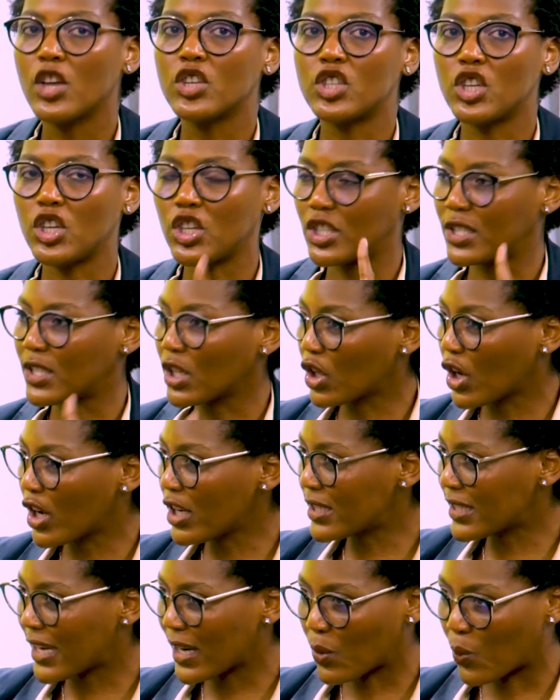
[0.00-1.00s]
So you're still
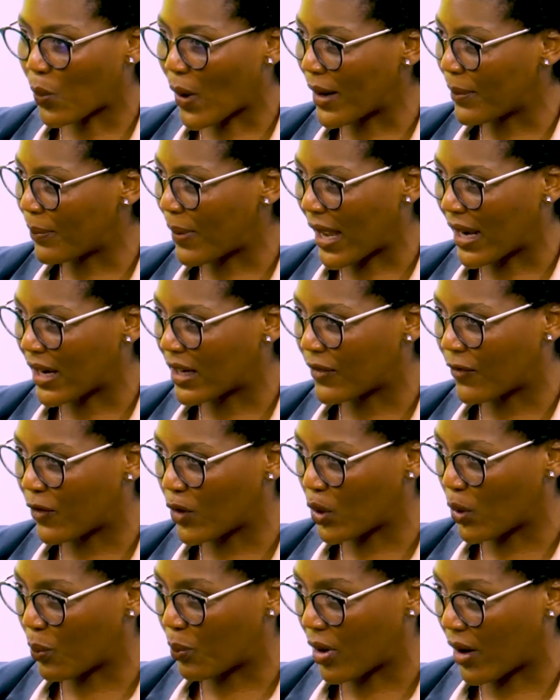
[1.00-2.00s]
going to get one ballot for
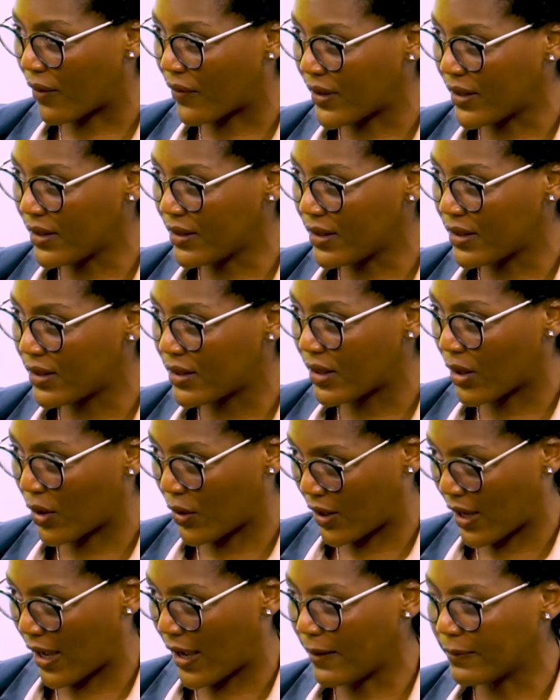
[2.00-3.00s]
your province,
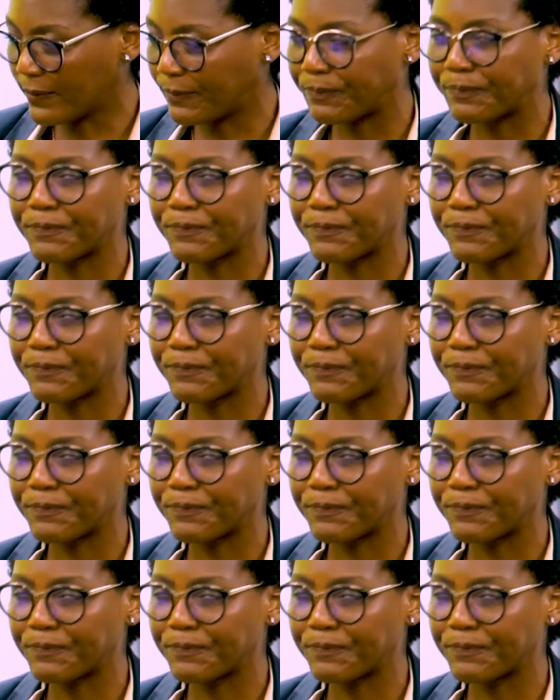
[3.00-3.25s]
okay?